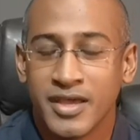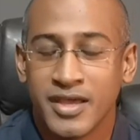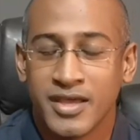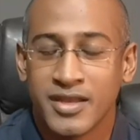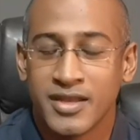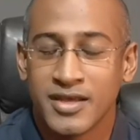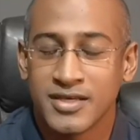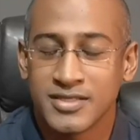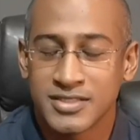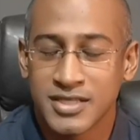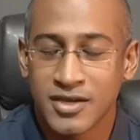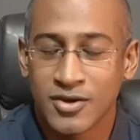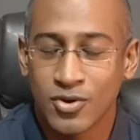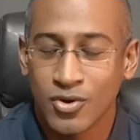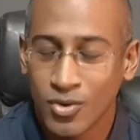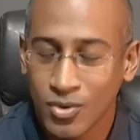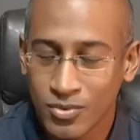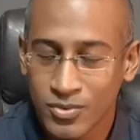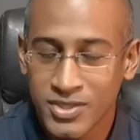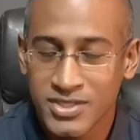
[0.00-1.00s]
And as I
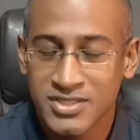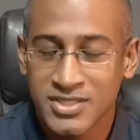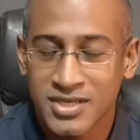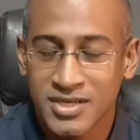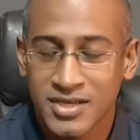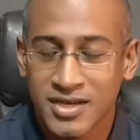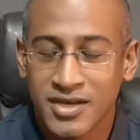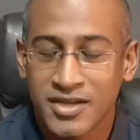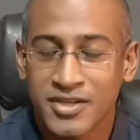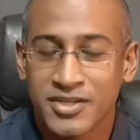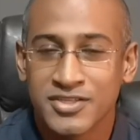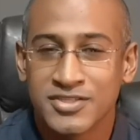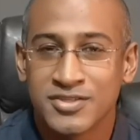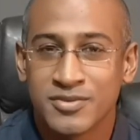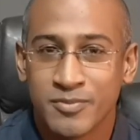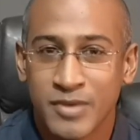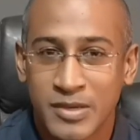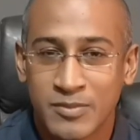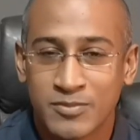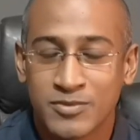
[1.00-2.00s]
always encourage
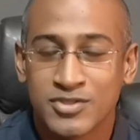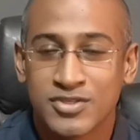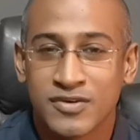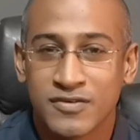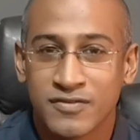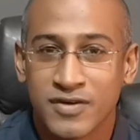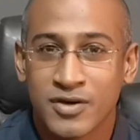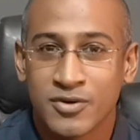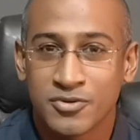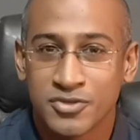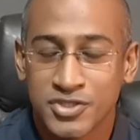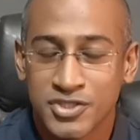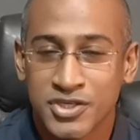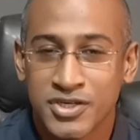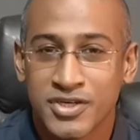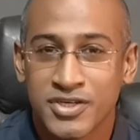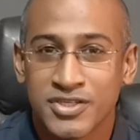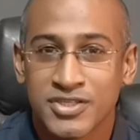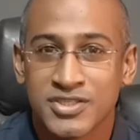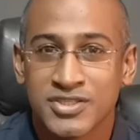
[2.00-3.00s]
the members of our
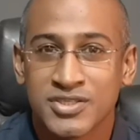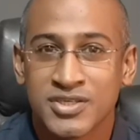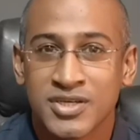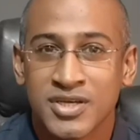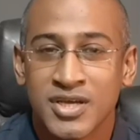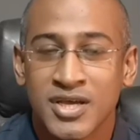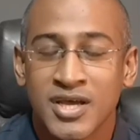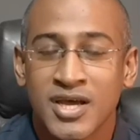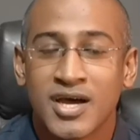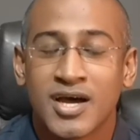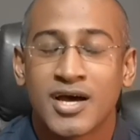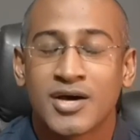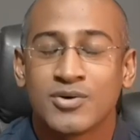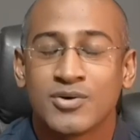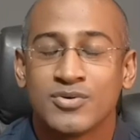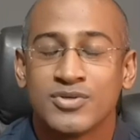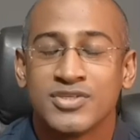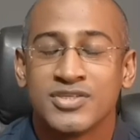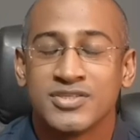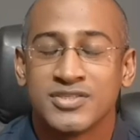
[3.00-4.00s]
church,
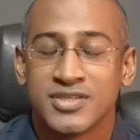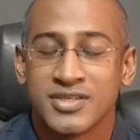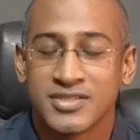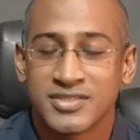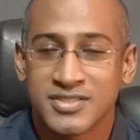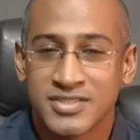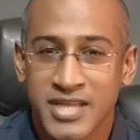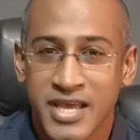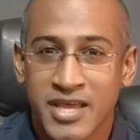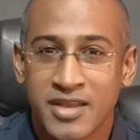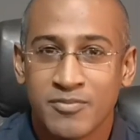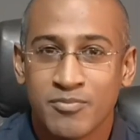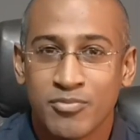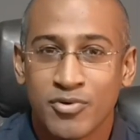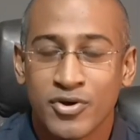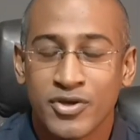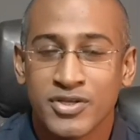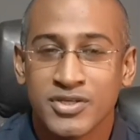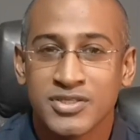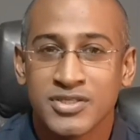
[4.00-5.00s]
our
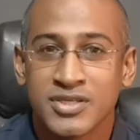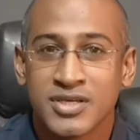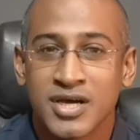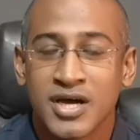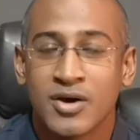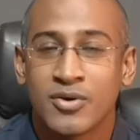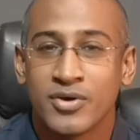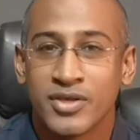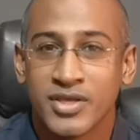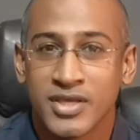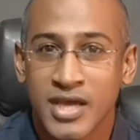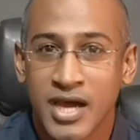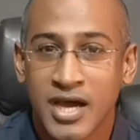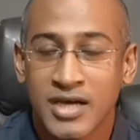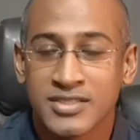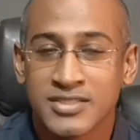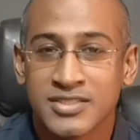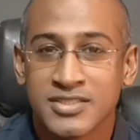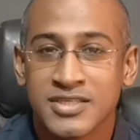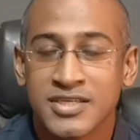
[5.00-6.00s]
standpoint, our
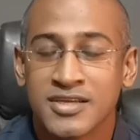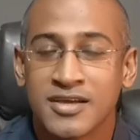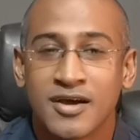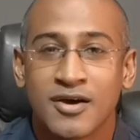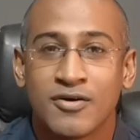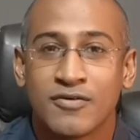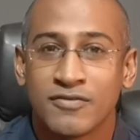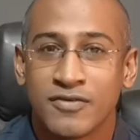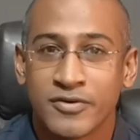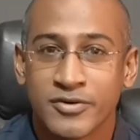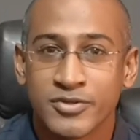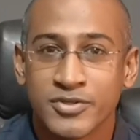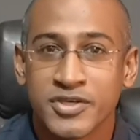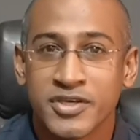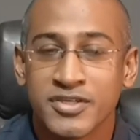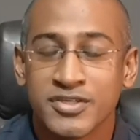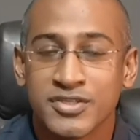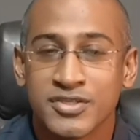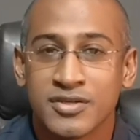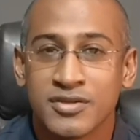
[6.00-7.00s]
yardstick, our
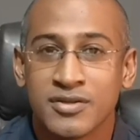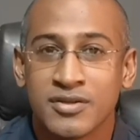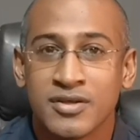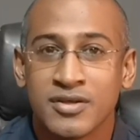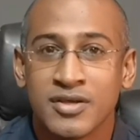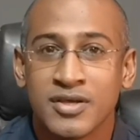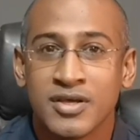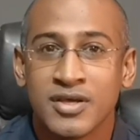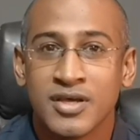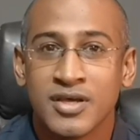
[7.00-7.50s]
foundation